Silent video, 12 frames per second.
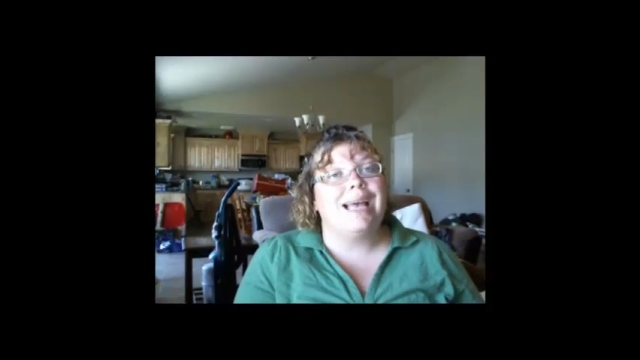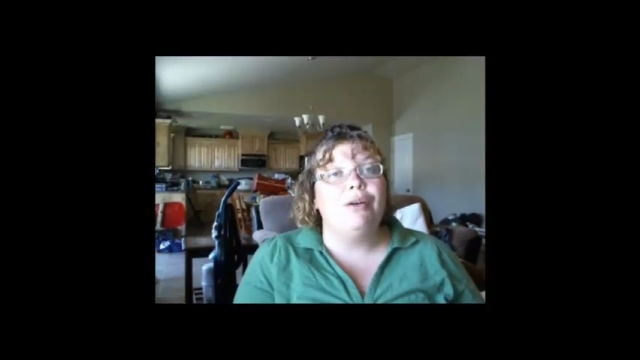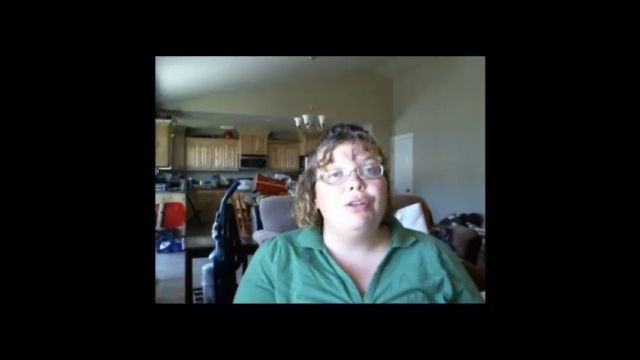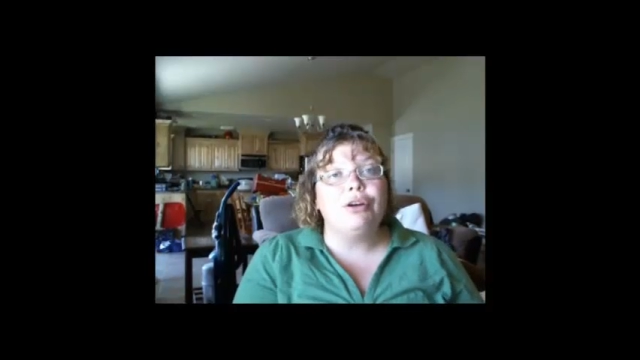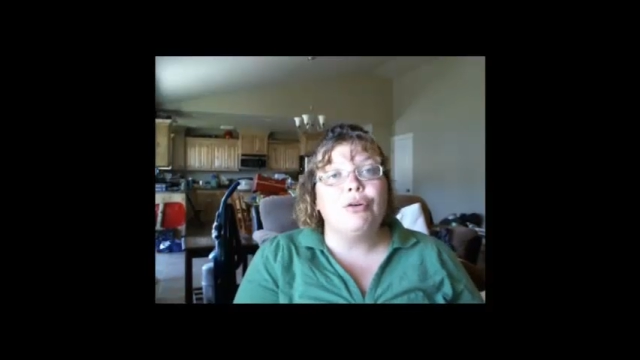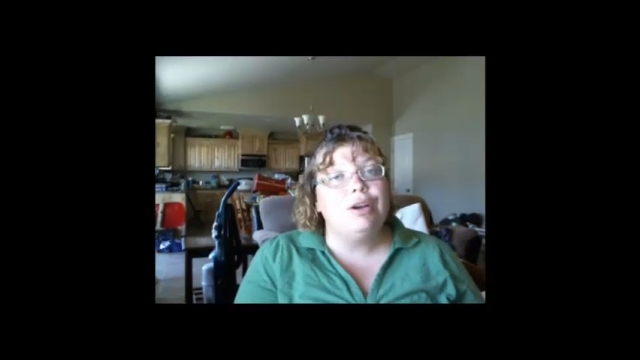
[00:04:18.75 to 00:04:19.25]
how
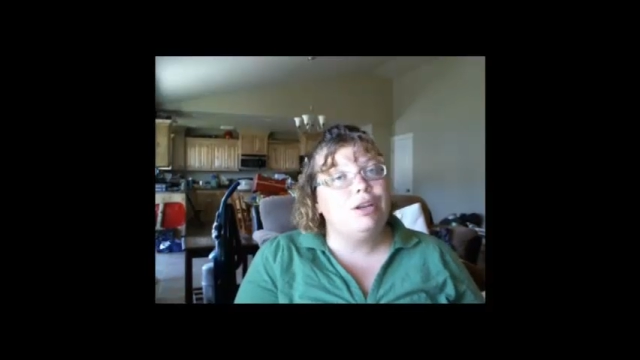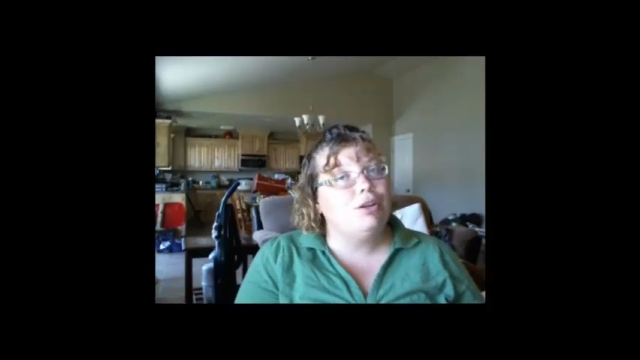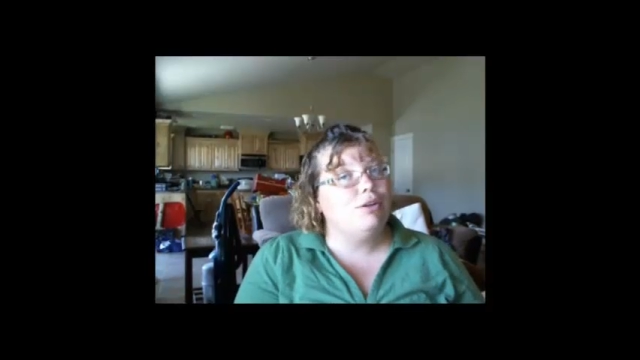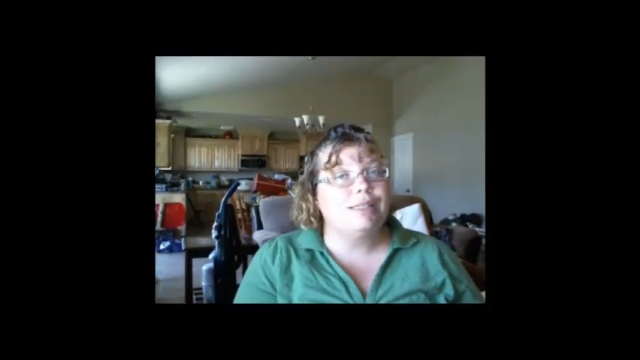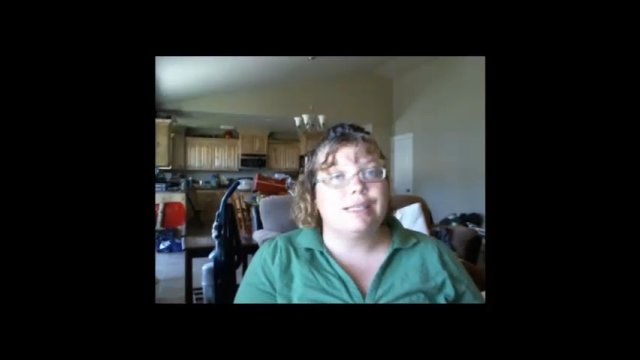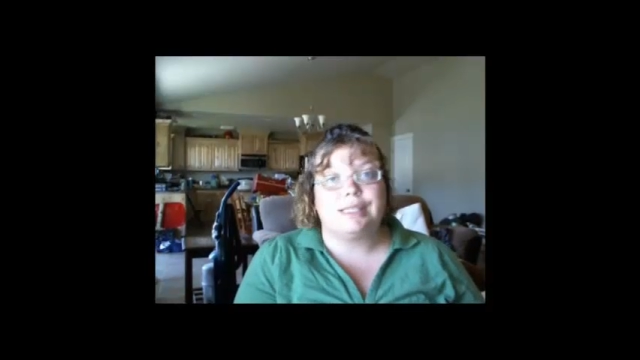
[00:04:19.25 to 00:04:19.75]
they're going to
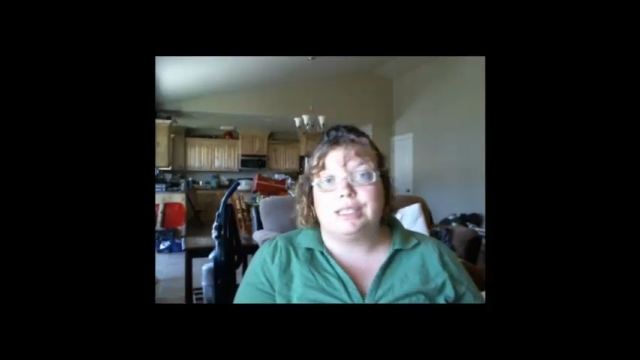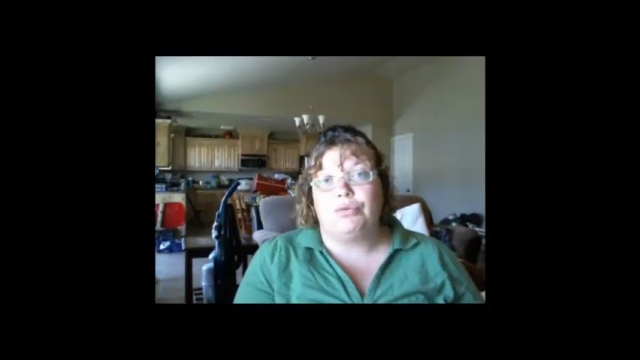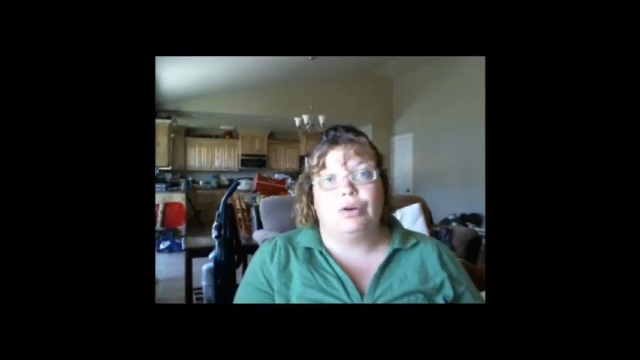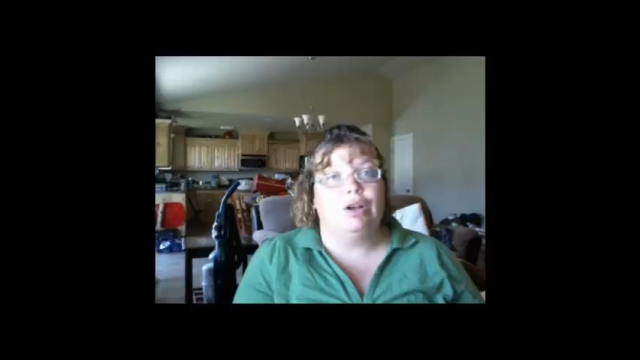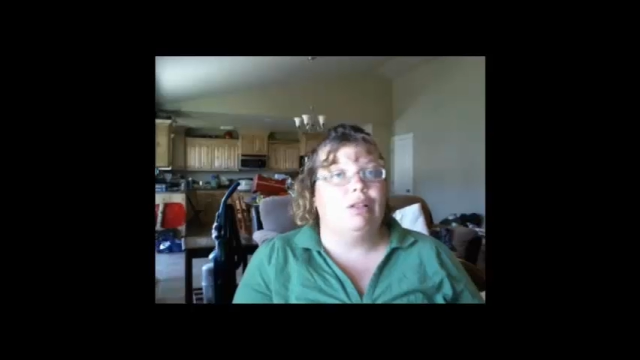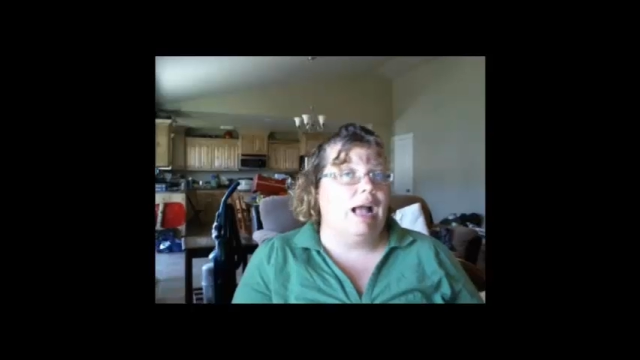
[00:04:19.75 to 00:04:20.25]
use this in
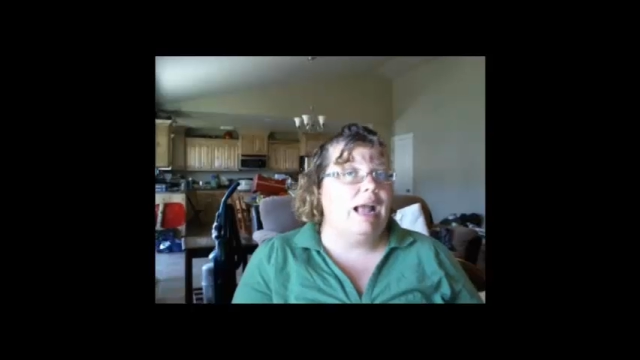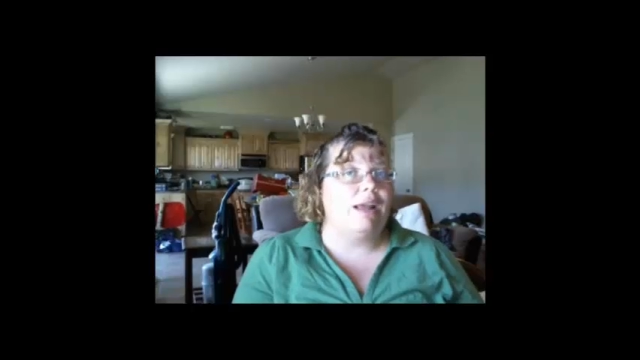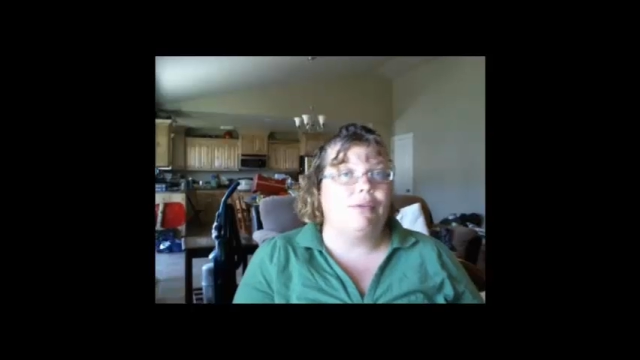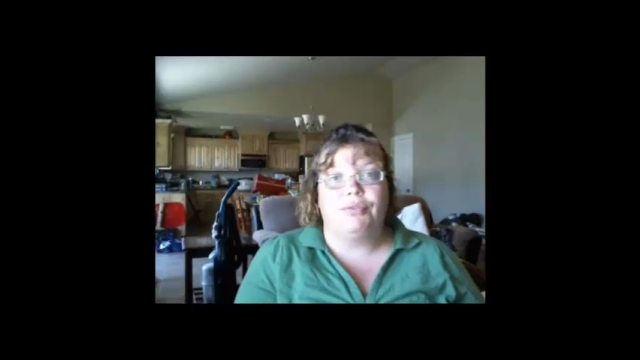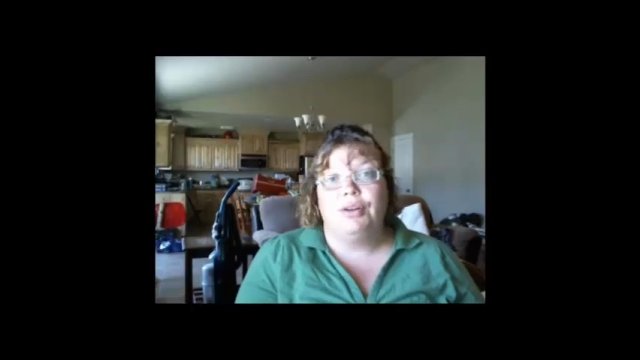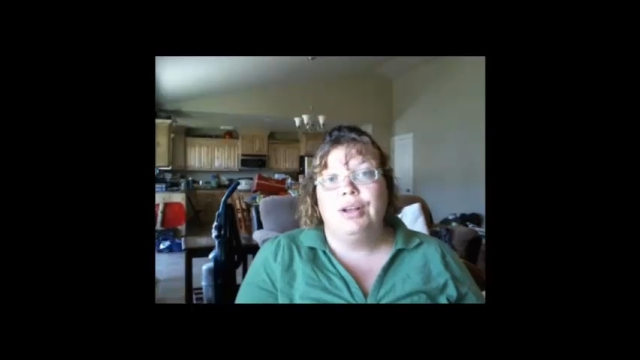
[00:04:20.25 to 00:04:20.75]
real
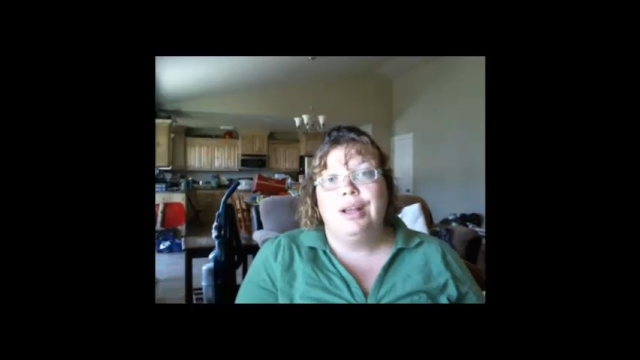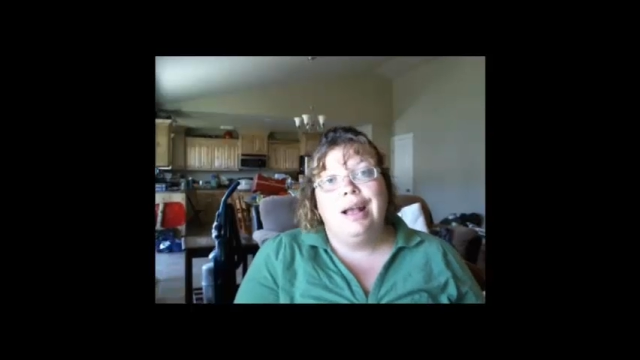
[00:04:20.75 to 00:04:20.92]
life.